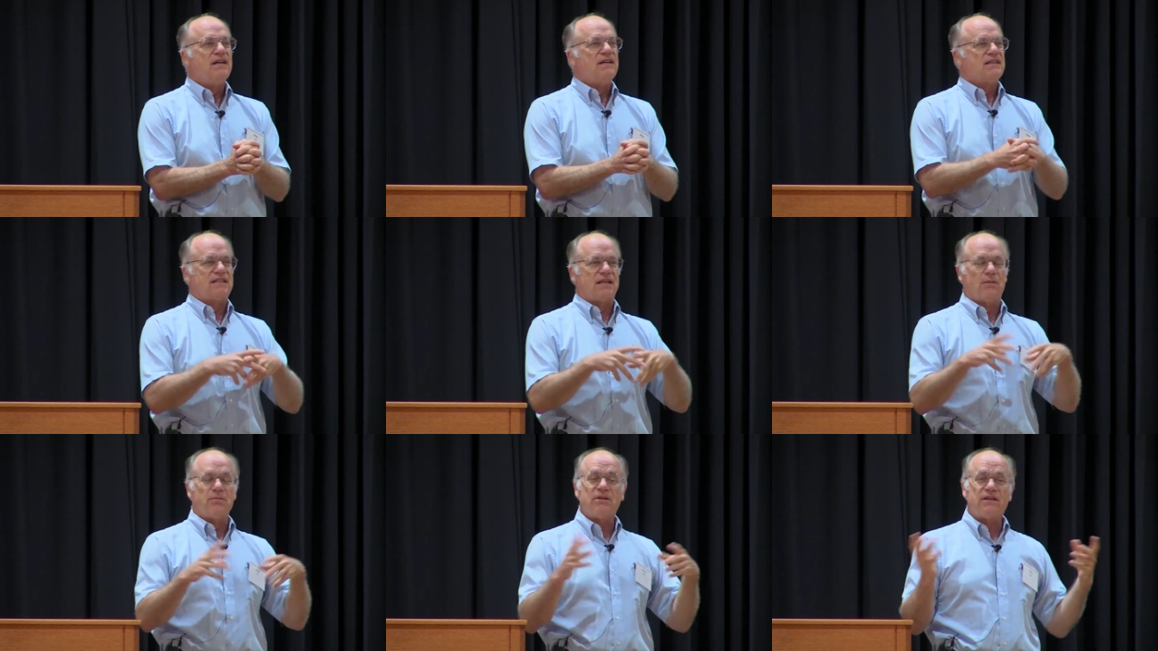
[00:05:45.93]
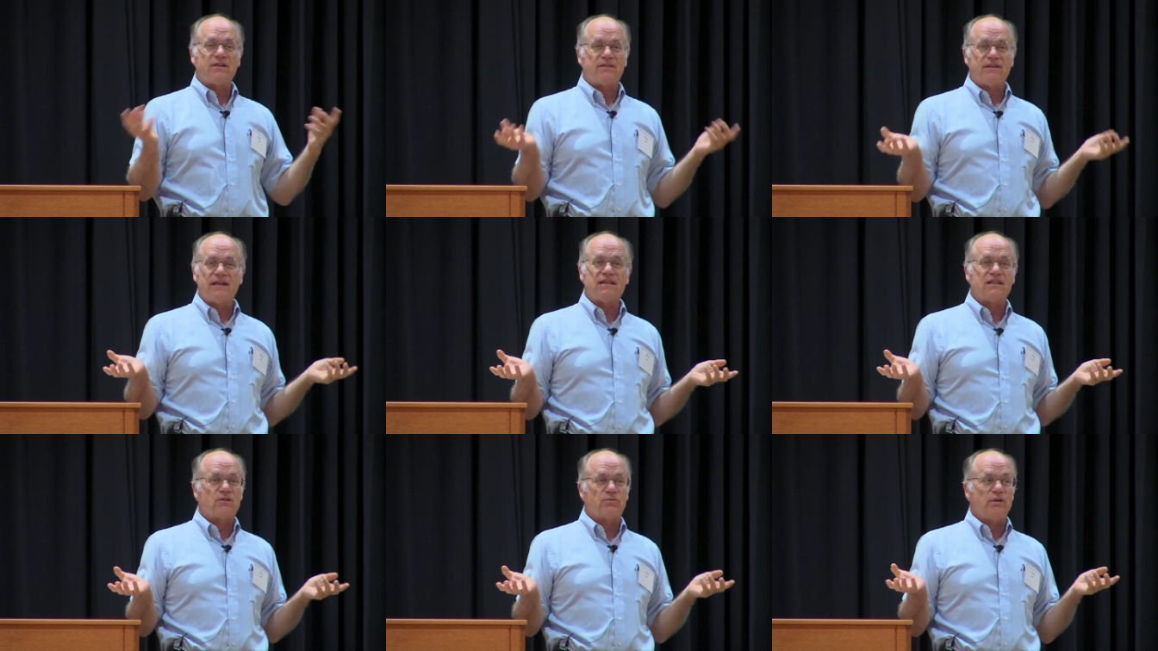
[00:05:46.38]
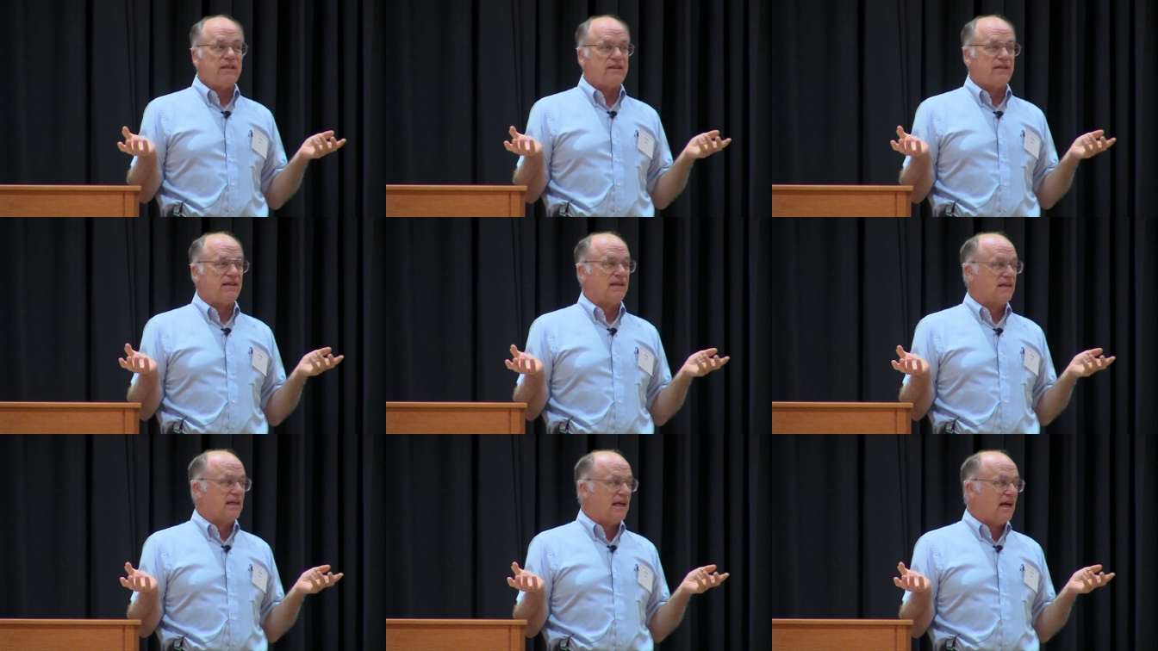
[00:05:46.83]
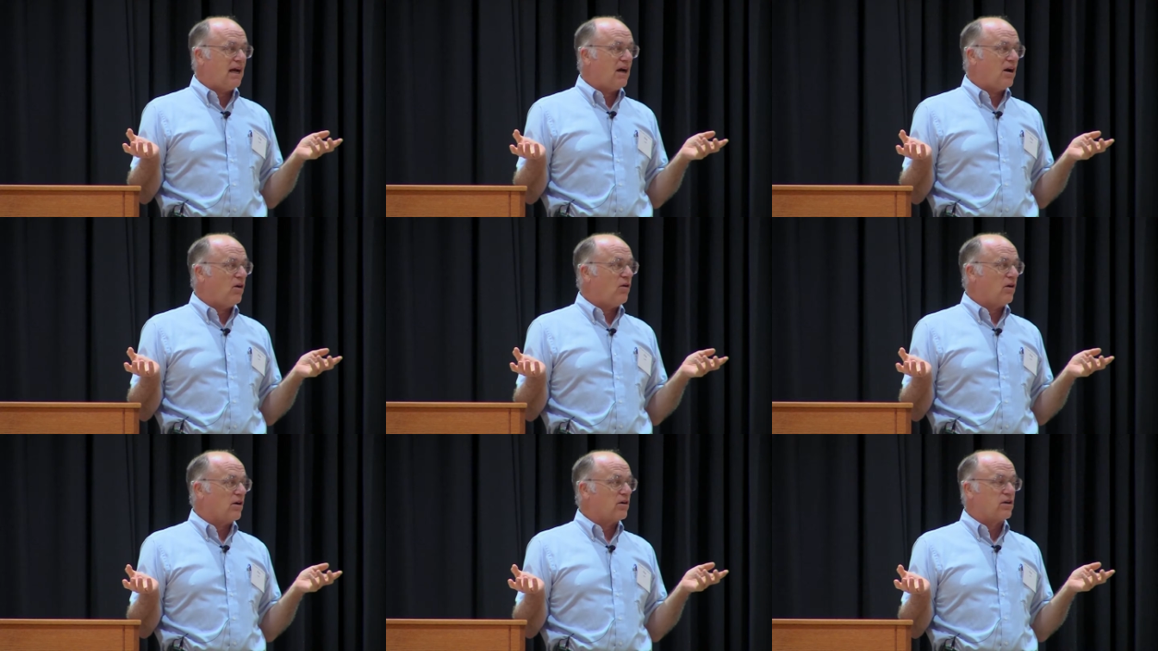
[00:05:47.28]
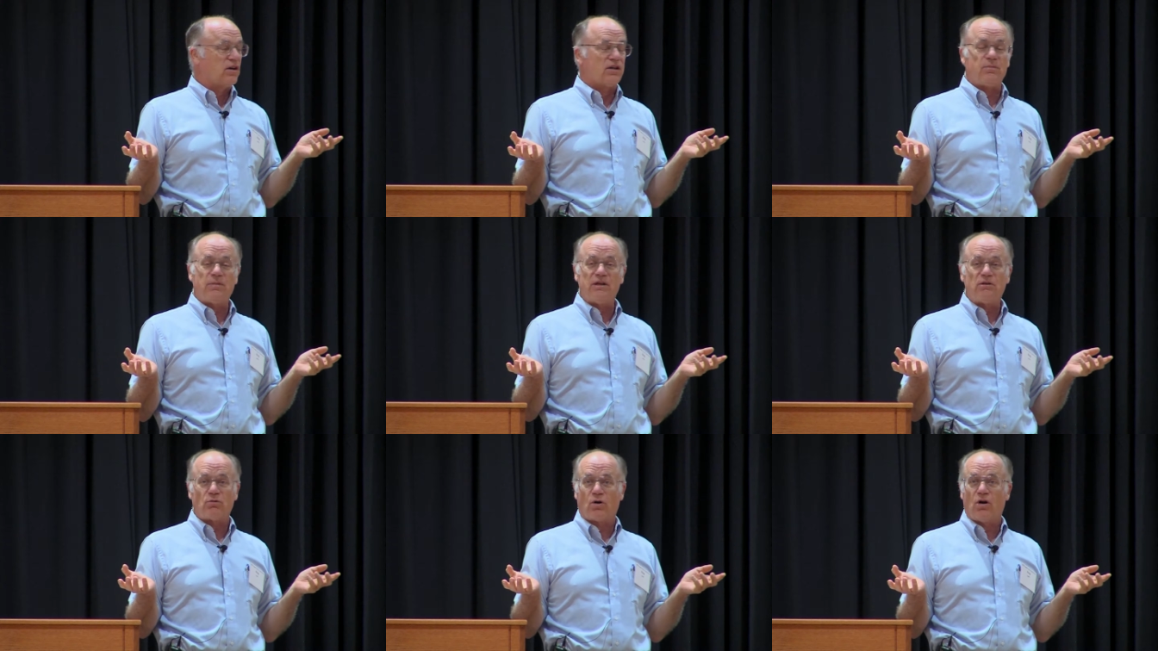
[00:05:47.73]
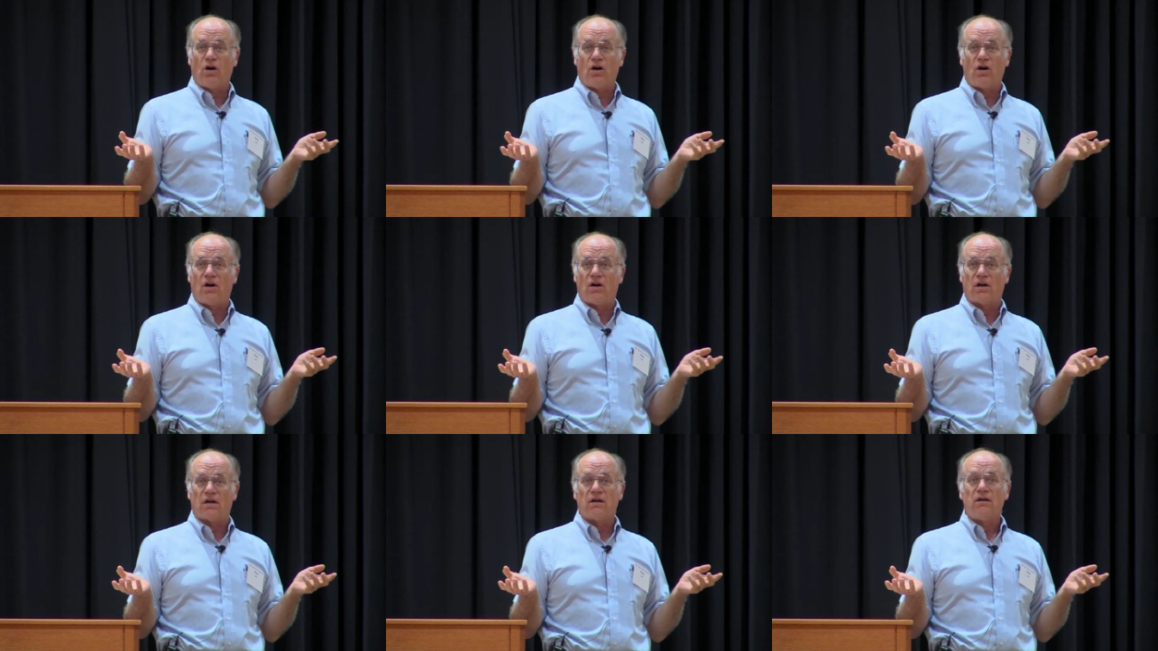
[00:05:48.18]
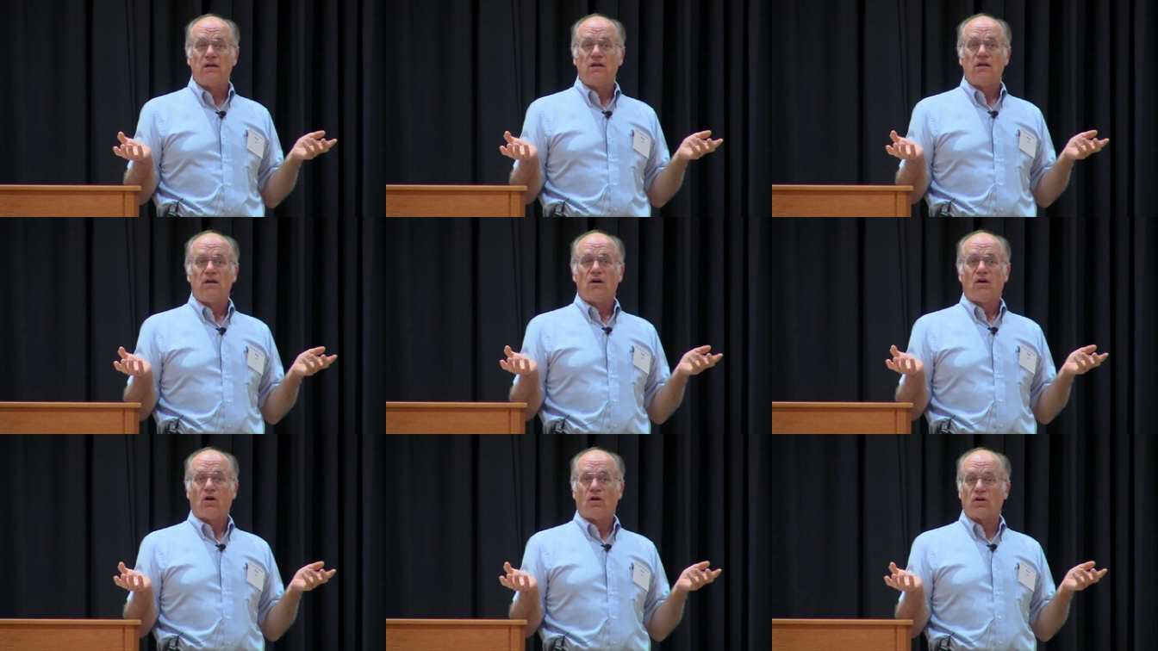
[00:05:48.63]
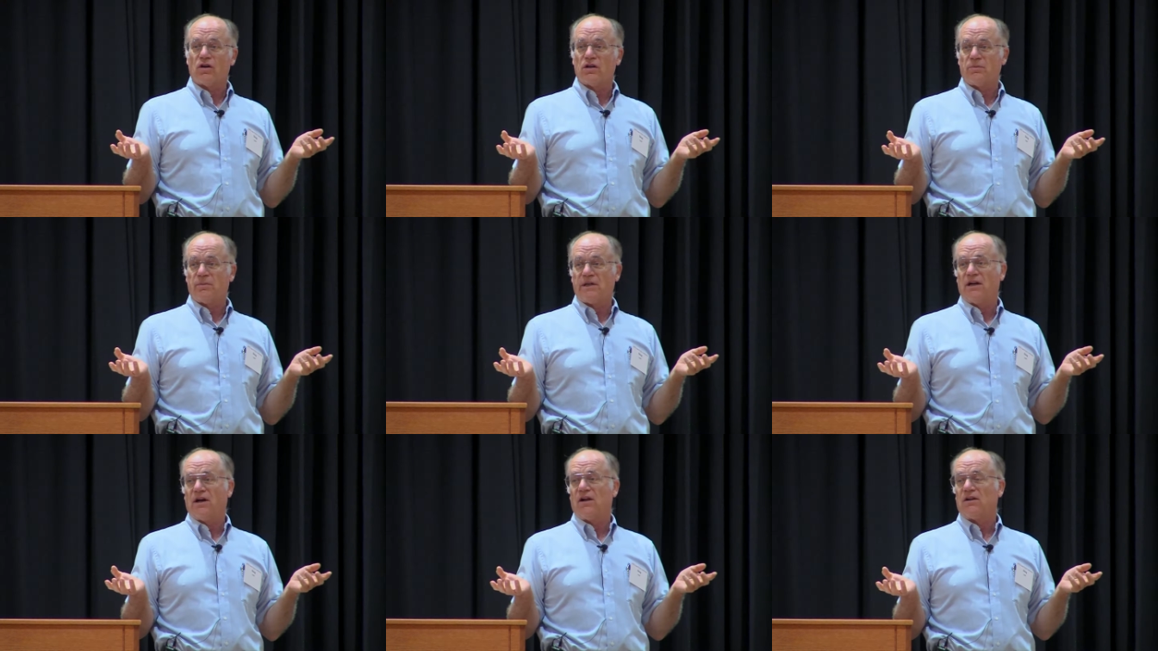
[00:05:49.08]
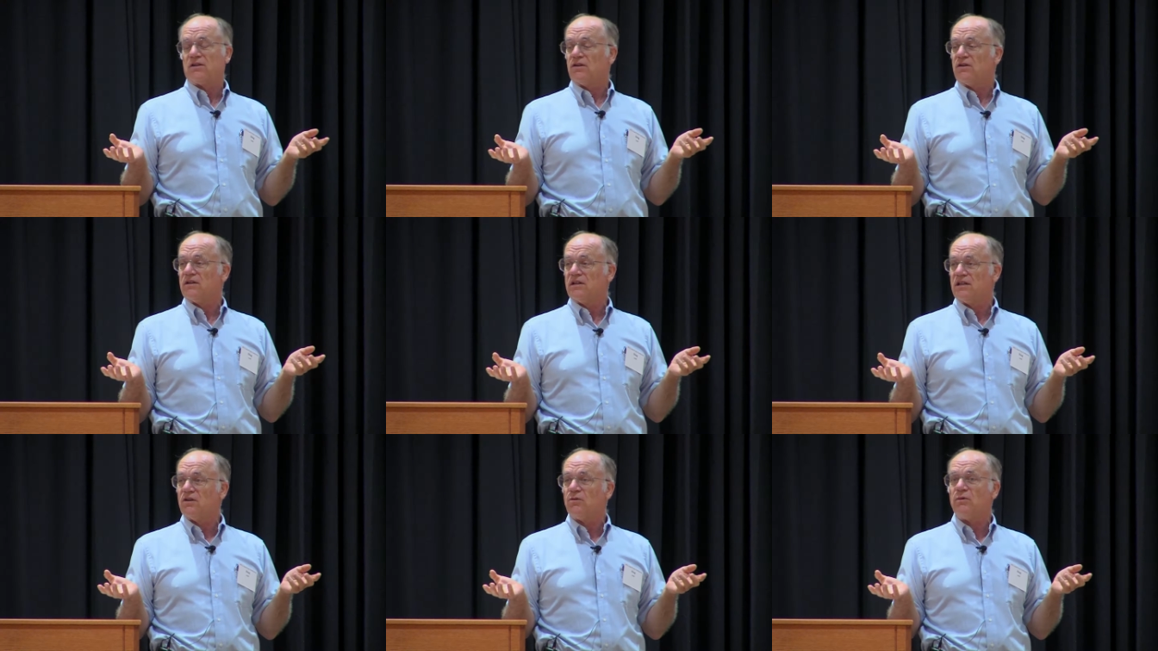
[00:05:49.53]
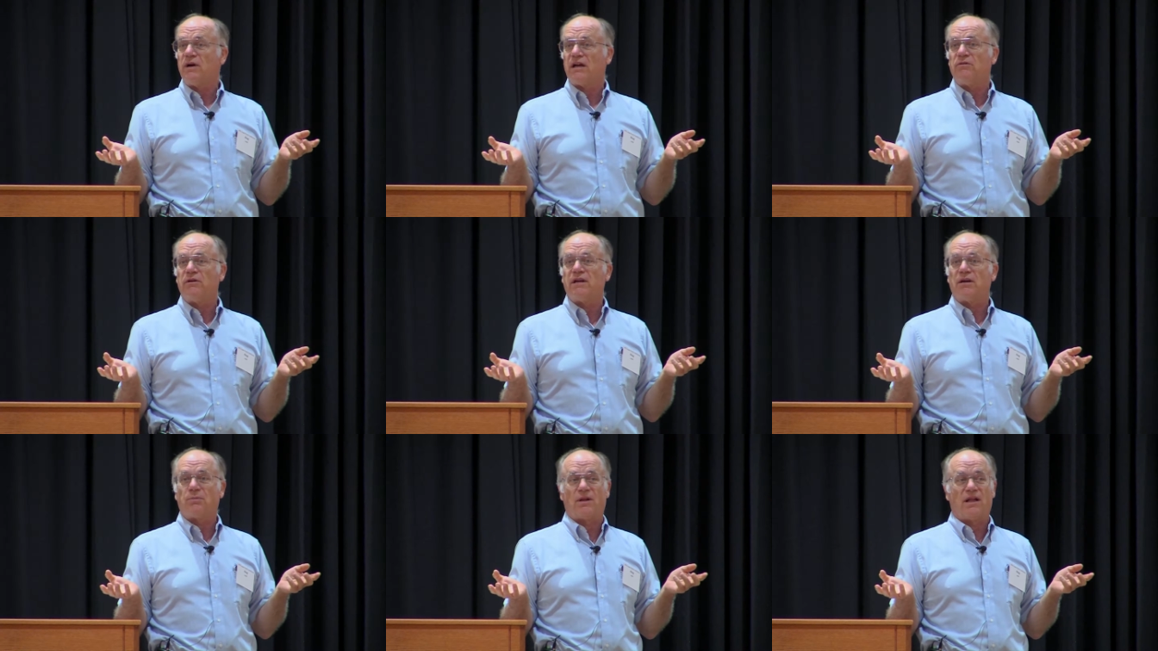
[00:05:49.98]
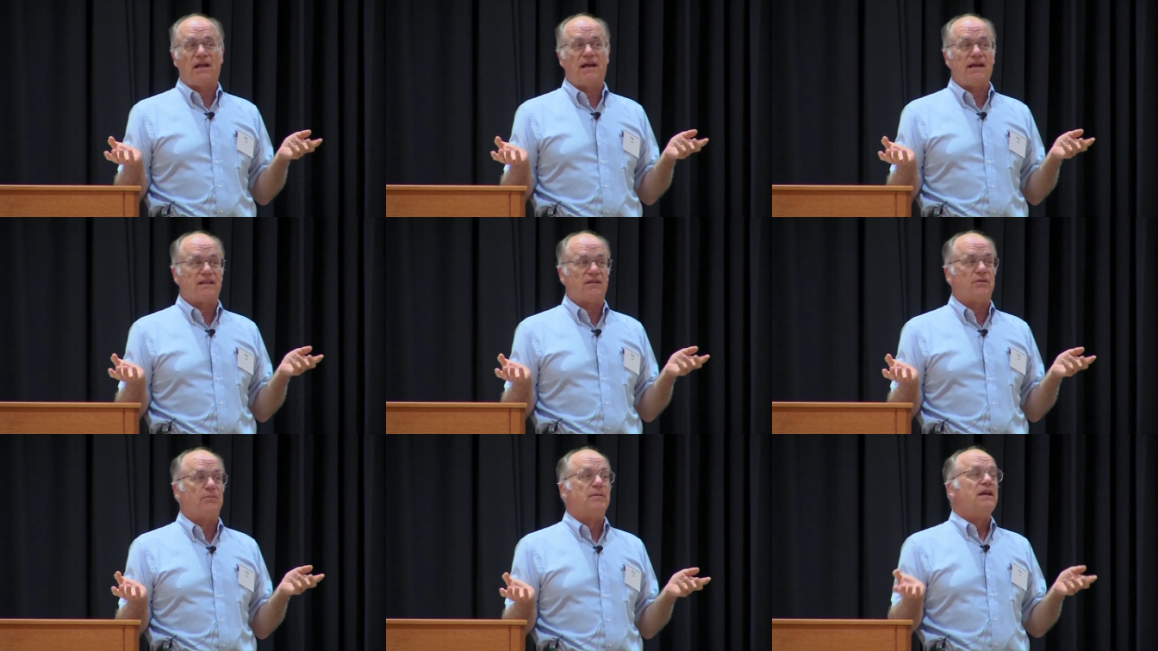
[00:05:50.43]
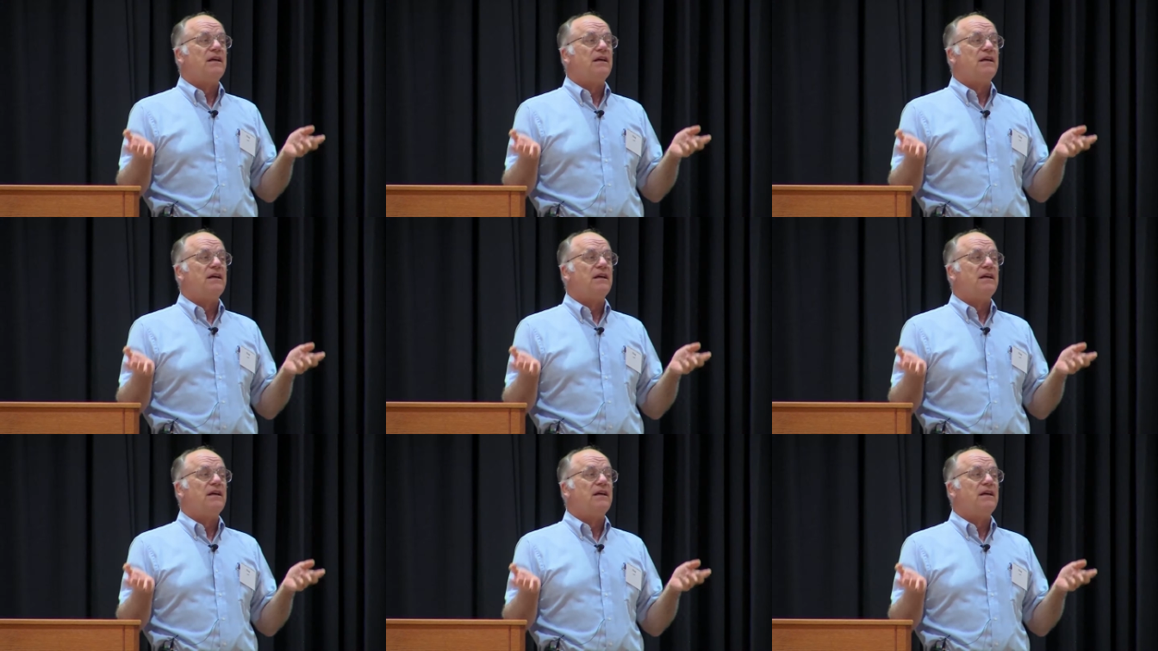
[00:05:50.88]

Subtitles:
some of the things we think now are going to be wrong or going to be altered in the way we apply them.